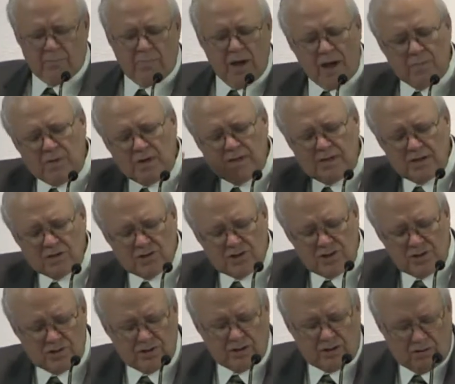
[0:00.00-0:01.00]
Maybe this
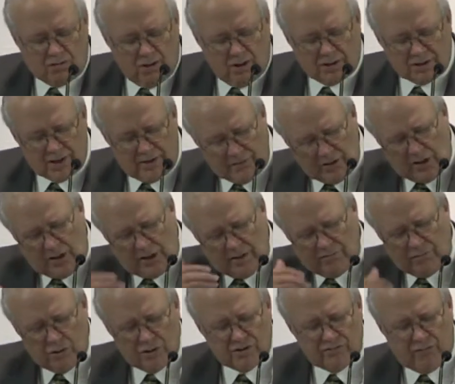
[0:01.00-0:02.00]
is the crux of it. Look
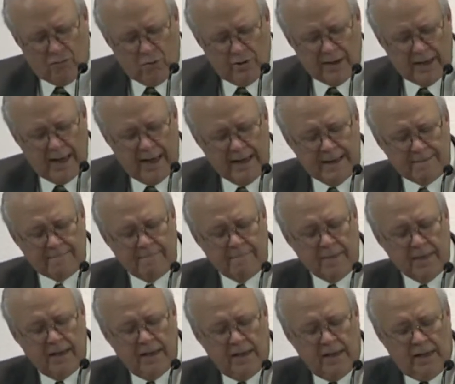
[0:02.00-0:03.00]
at verse 48.
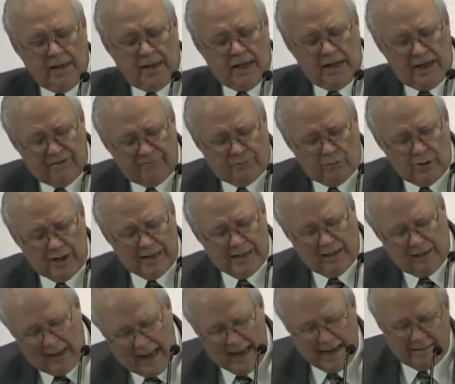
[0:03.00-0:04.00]
If we
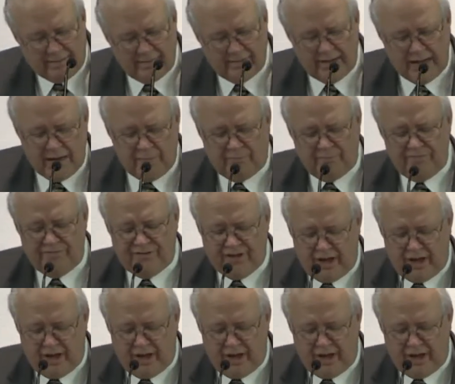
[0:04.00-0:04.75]
let them